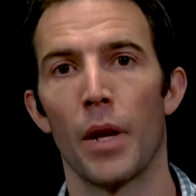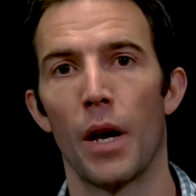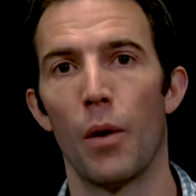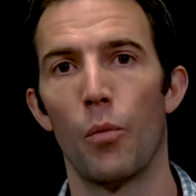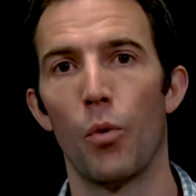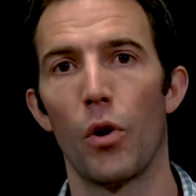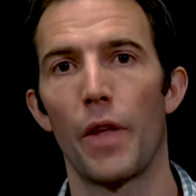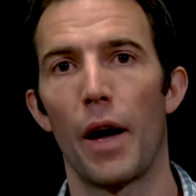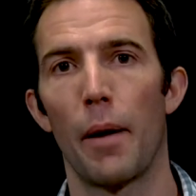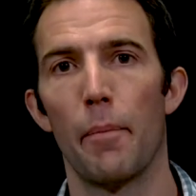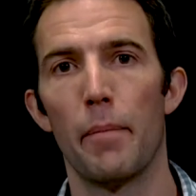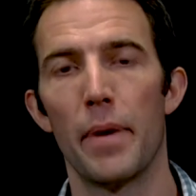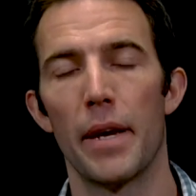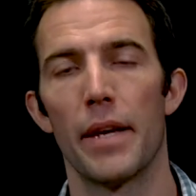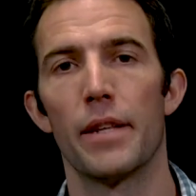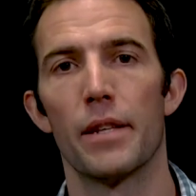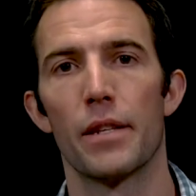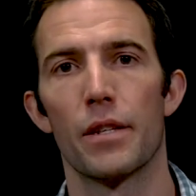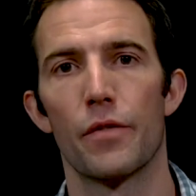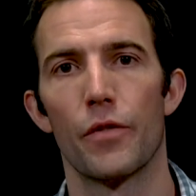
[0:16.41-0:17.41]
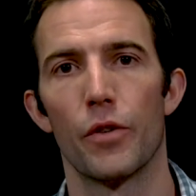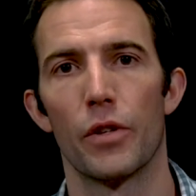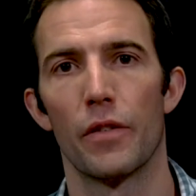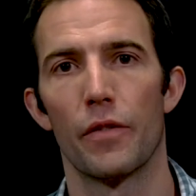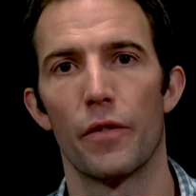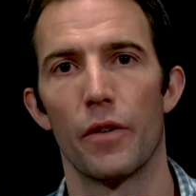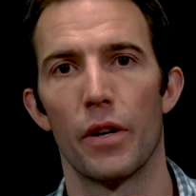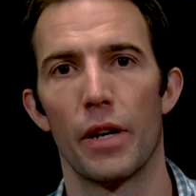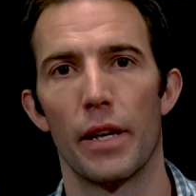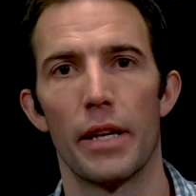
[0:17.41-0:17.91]
and what that means for
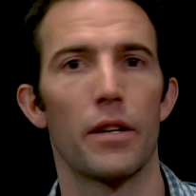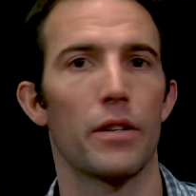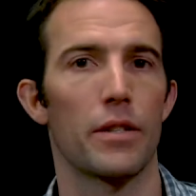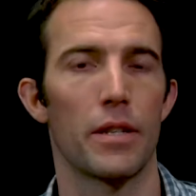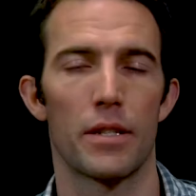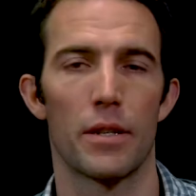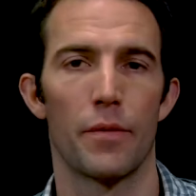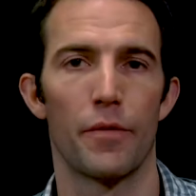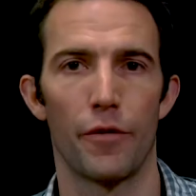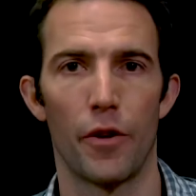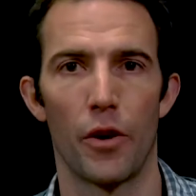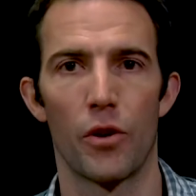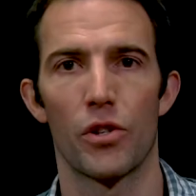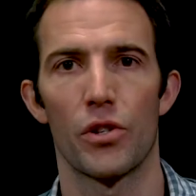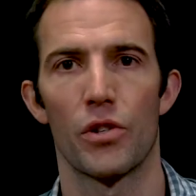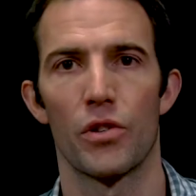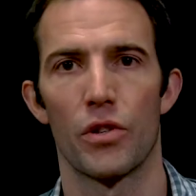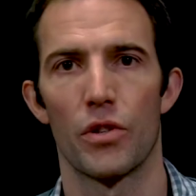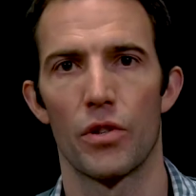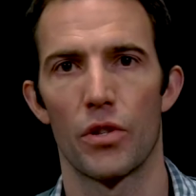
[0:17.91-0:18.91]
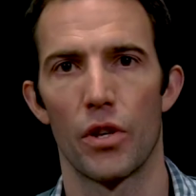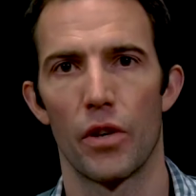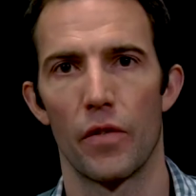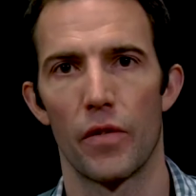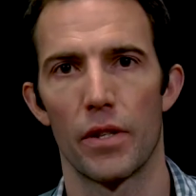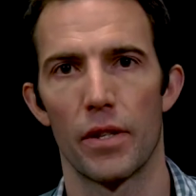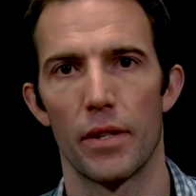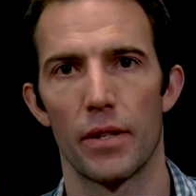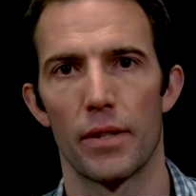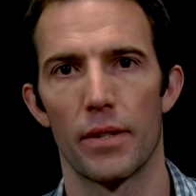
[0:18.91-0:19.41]
different ecosystem functions and
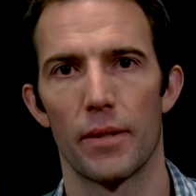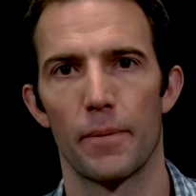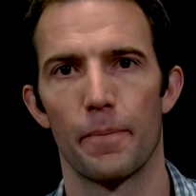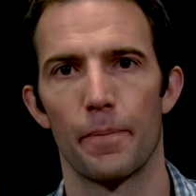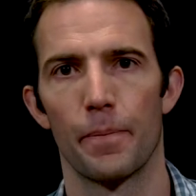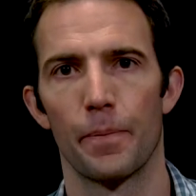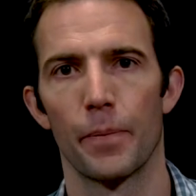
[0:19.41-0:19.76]
services.